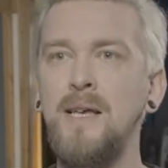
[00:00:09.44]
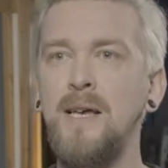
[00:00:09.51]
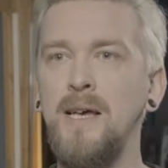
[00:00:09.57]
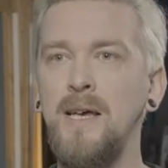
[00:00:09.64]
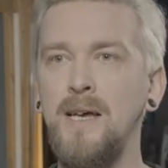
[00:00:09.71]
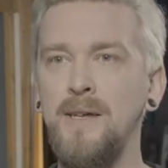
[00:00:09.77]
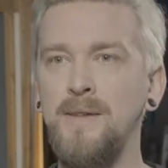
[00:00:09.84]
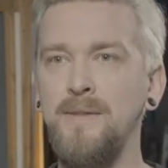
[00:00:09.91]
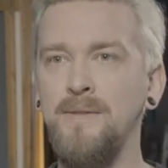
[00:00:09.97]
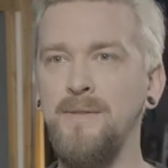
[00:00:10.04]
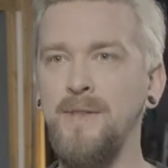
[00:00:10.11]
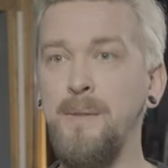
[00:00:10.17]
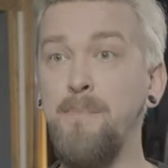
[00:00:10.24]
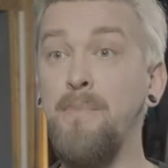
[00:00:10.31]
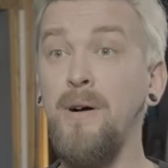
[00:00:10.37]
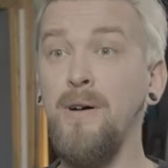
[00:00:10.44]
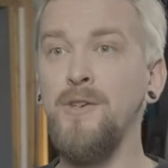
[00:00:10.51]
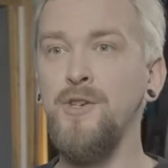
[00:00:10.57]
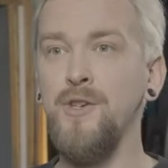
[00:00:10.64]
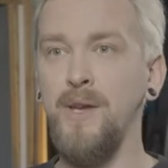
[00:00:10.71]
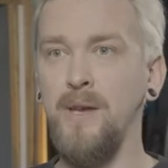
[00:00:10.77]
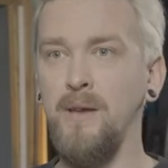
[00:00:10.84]
and they're
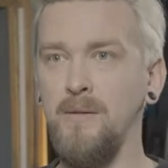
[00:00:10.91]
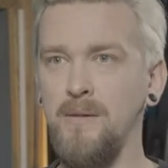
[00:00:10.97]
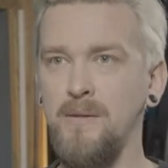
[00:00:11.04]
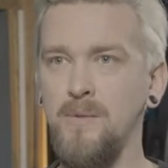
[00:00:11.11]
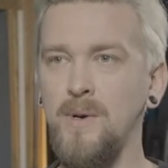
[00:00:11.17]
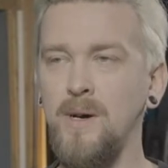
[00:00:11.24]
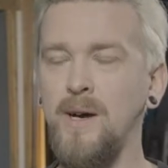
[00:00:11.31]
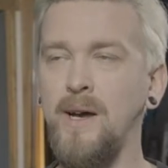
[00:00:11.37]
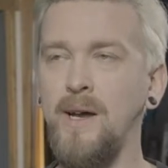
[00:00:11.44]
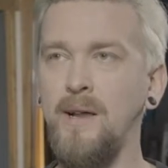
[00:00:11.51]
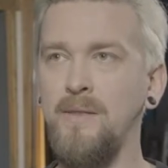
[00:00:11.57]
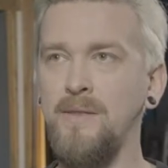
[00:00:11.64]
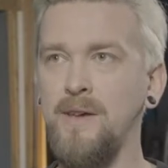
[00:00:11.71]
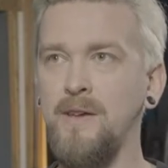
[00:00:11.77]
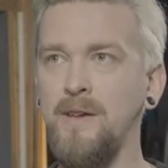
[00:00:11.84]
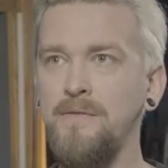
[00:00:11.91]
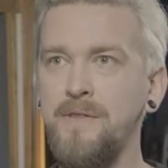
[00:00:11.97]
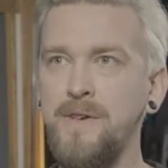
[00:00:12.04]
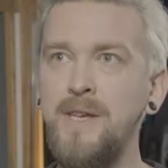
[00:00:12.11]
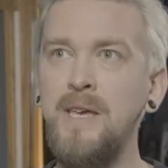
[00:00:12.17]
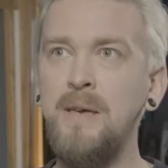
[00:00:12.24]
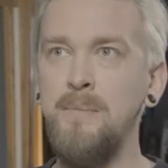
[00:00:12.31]
punchy, while they're not
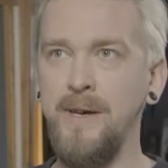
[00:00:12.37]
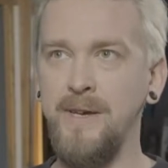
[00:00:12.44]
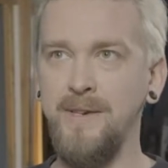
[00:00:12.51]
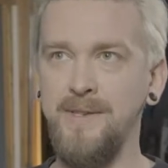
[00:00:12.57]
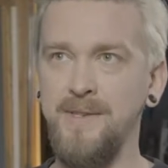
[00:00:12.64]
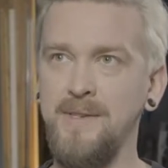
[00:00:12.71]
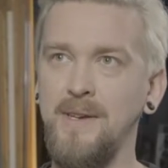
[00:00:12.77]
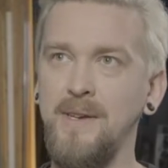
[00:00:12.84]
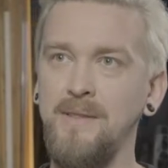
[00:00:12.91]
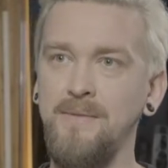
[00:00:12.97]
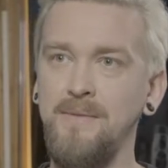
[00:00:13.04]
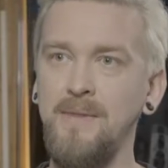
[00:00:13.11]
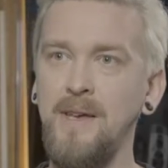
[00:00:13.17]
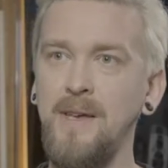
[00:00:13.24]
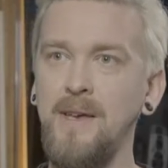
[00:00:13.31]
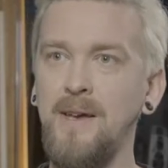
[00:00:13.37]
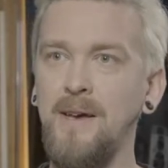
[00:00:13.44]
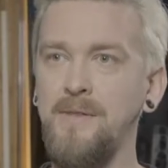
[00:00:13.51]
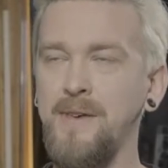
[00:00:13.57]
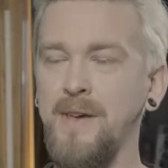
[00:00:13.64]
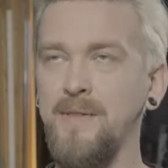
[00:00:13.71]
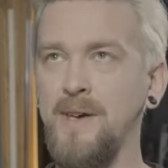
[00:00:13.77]
fatiguing my ears. And
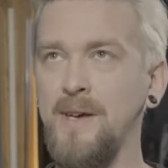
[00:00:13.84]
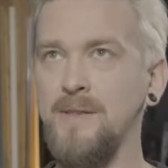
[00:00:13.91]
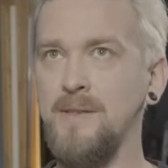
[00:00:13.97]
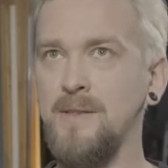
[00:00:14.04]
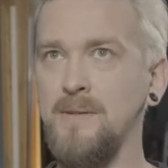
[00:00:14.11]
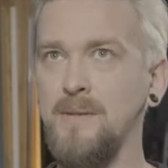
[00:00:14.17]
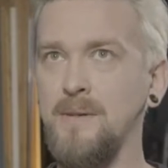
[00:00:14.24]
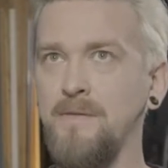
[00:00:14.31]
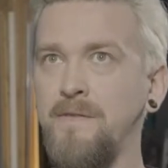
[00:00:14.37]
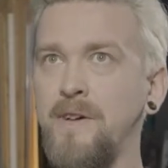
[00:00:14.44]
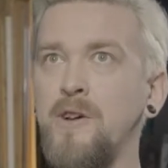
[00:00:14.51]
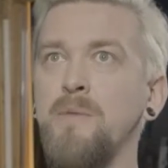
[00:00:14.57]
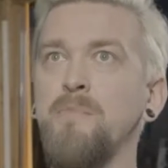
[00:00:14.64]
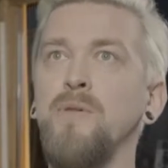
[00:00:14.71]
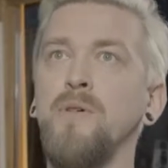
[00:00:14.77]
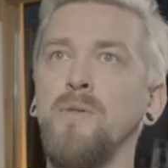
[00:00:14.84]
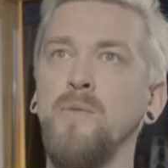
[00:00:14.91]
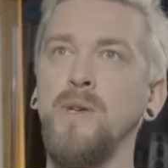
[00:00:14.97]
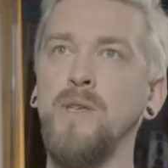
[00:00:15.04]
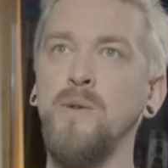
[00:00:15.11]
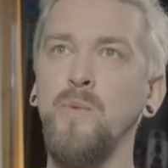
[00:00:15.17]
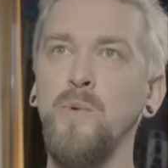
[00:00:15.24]
I think that's very important
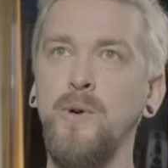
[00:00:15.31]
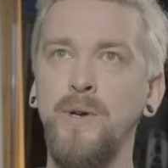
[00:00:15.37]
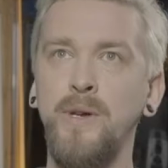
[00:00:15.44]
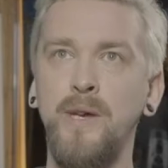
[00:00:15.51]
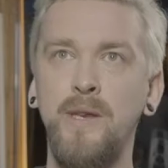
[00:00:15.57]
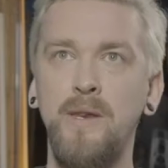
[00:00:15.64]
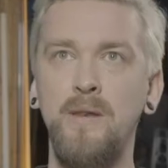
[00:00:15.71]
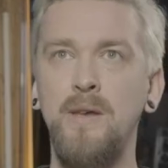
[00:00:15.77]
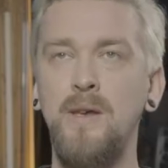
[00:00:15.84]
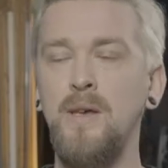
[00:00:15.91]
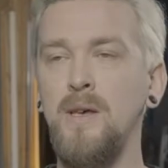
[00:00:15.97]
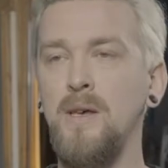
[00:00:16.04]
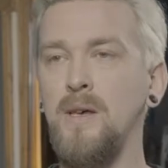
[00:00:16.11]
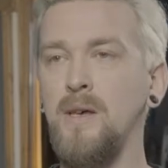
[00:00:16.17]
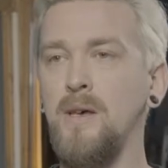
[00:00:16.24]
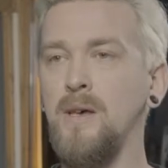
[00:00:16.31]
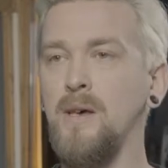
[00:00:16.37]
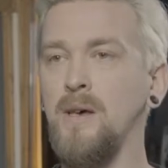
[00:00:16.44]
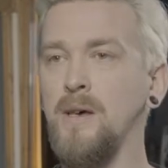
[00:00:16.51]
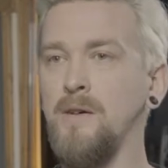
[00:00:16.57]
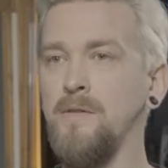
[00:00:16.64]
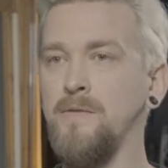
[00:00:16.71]
when you work in
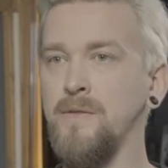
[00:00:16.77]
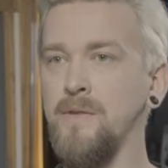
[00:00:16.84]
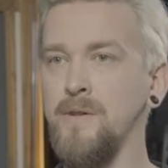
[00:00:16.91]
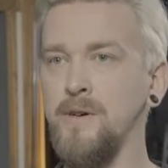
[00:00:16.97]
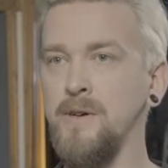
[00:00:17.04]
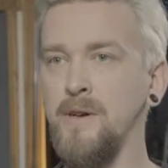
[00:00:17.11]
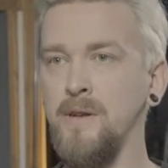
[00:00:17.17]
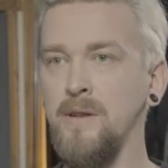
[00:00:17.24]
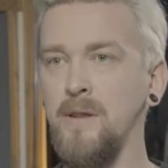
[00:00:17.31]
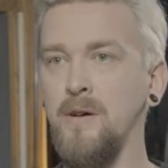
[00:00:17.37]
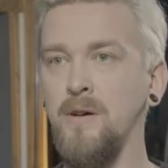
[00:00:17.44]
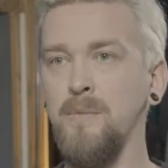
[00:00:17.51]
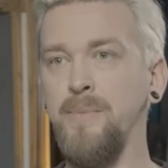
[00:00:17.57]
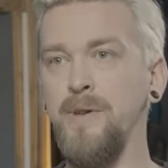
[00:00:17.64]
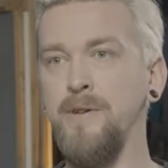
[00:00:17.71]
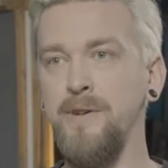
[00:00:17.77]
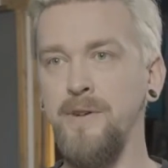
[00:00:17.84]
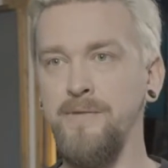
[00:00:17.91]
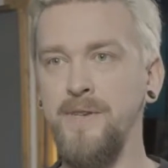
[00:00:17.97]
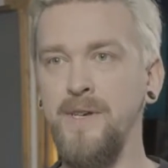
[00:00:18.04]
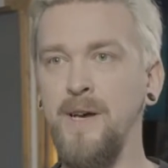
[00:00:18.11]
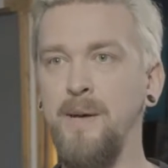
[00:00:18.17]
for a longer period
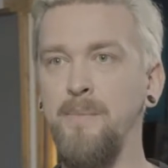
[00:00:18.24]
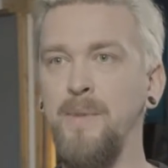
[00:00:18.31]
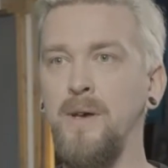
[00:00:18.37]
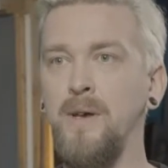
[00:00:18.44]
of time.